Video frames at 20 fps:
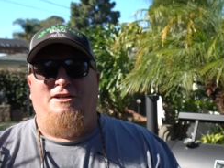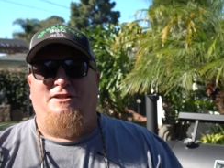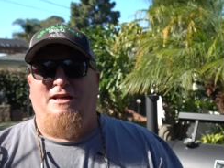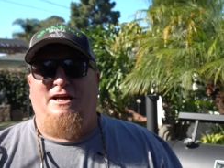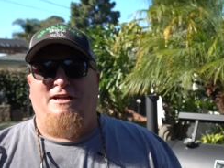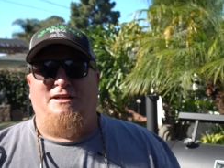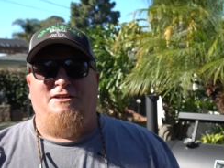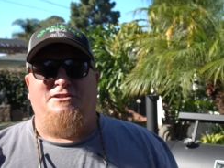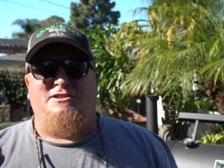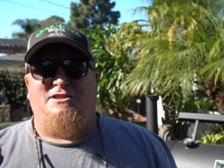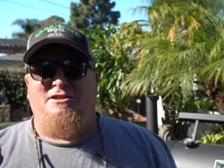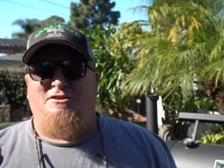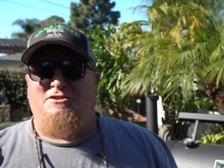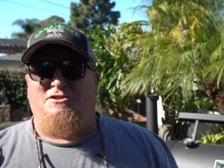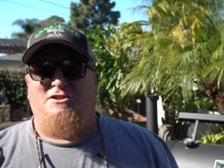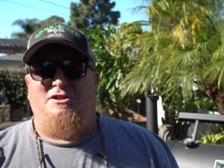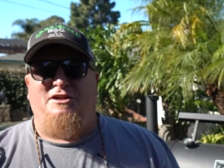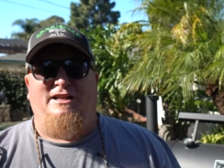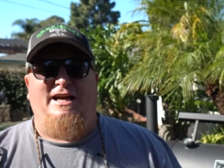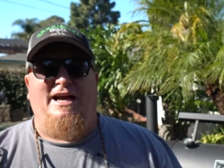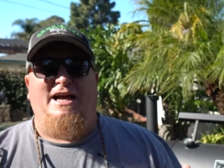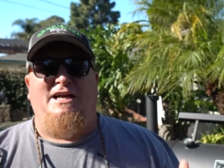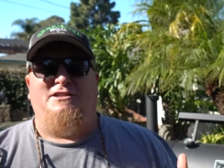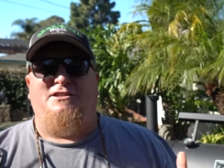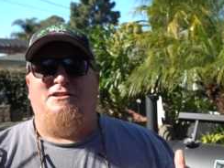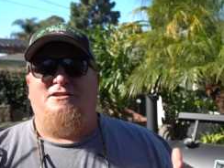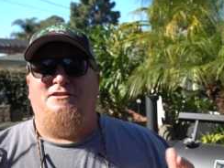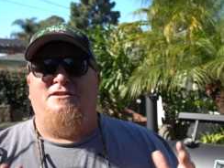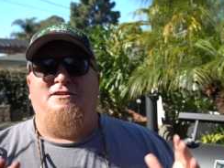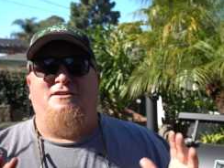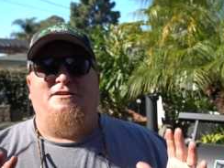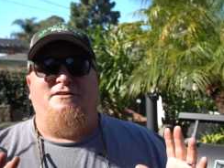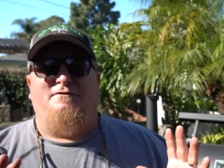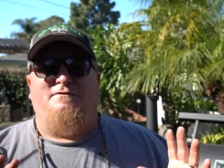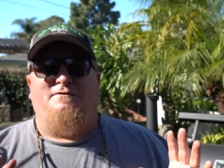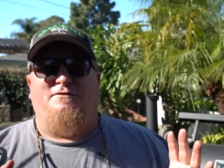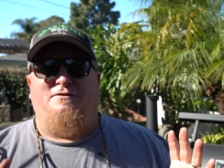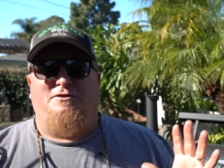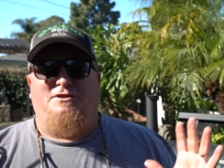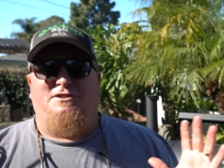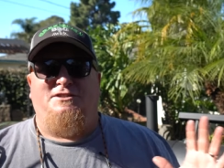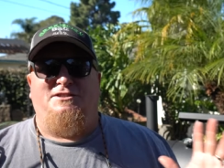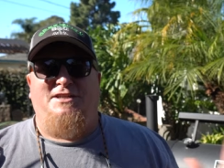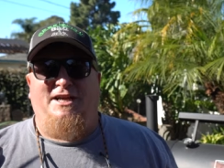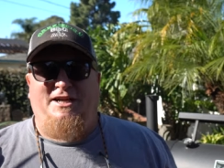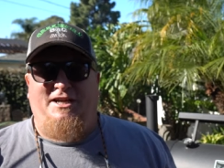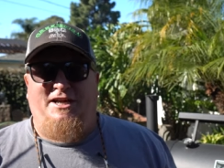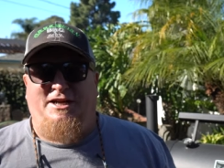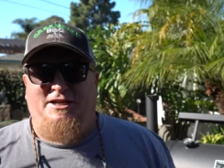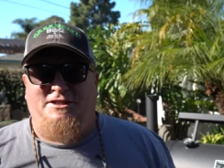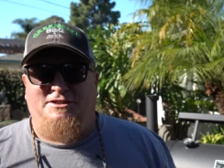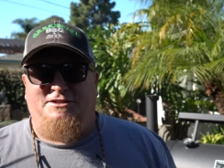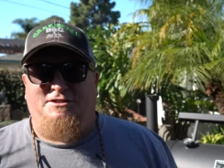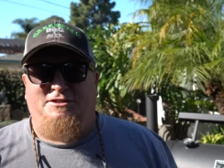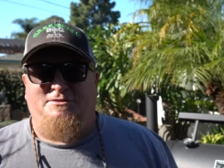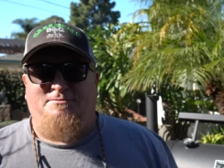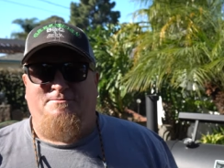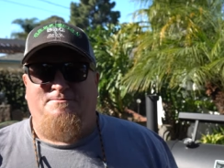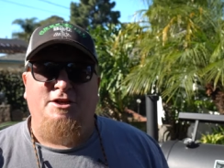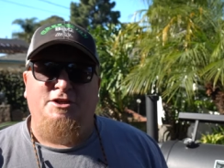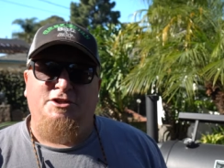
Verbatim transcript: that skillet's going to last for decades.